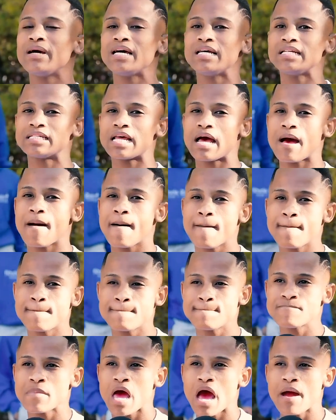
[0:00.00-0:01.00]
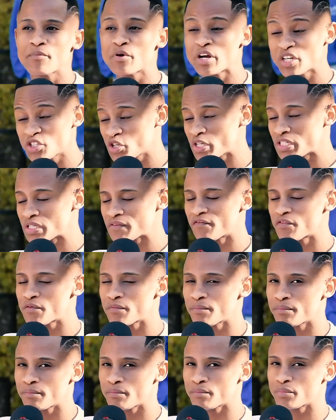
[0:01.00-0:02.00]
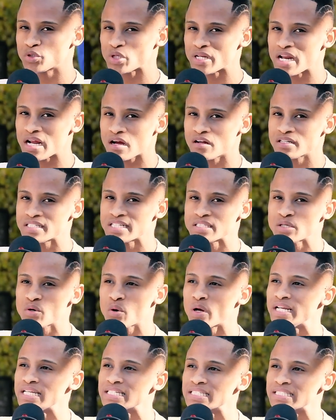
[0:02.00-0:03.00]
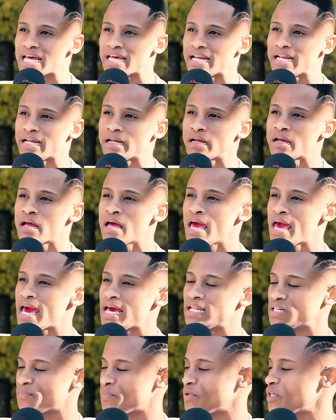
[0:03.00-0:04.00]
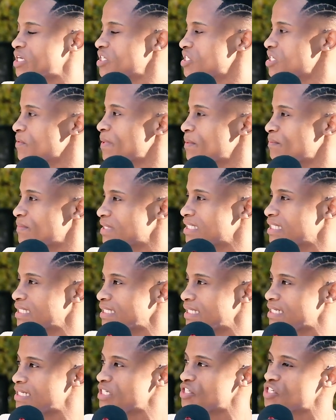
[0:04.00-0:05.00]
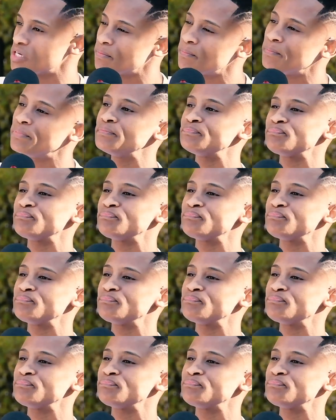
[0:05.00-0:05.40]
But I'm graduating from Botswana Accountancy College, studying entrepreneurship and business leadership.